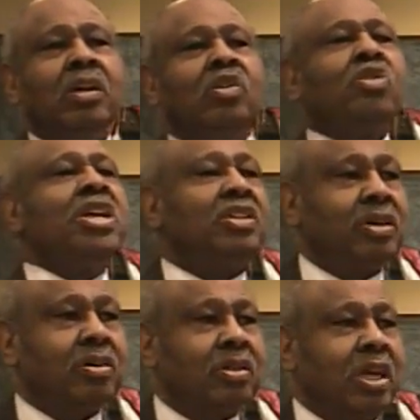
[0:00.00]

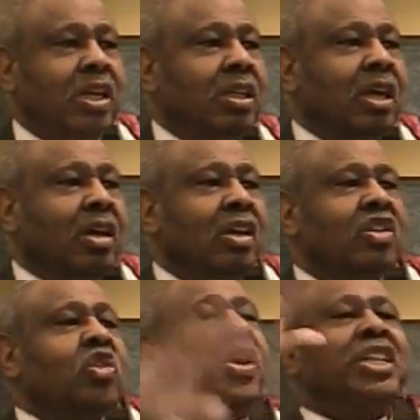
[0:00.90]
creatures and uh,
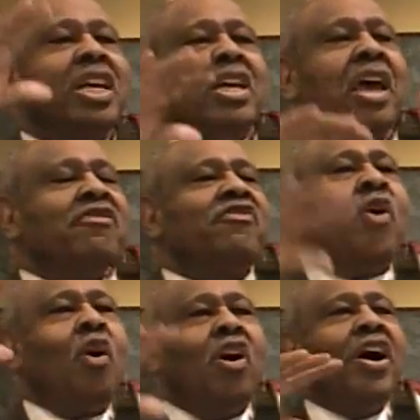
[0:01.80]
20 and
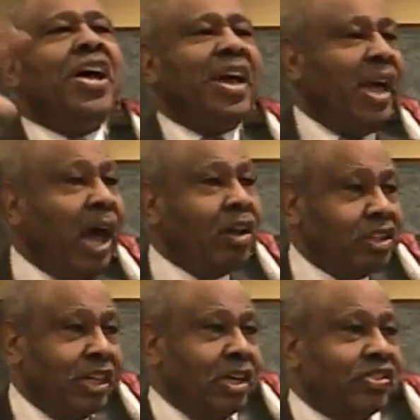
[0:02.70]
four
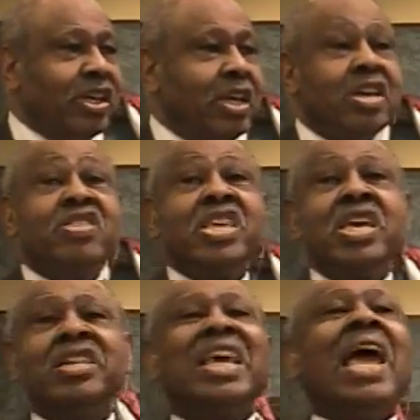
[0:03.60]
elders,
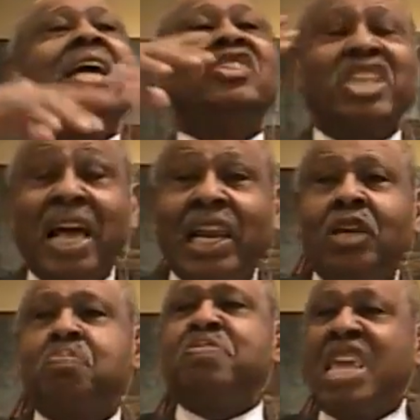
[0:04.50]
these
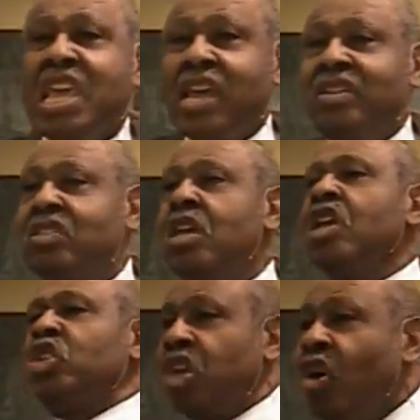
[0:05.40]
angelic beings
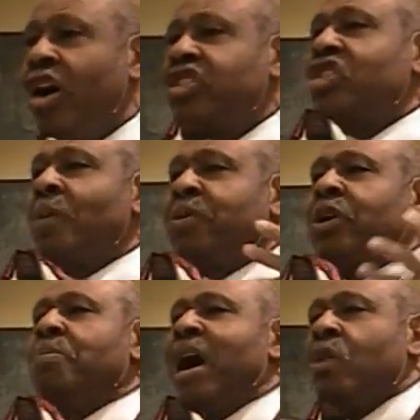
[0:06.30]
show us something
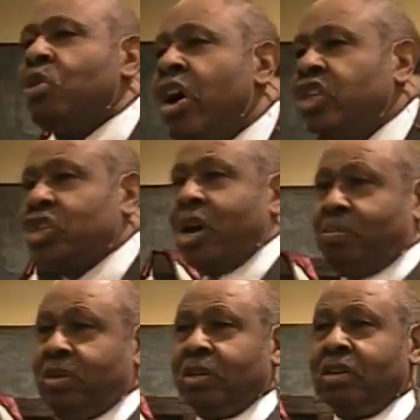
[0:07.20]
about worship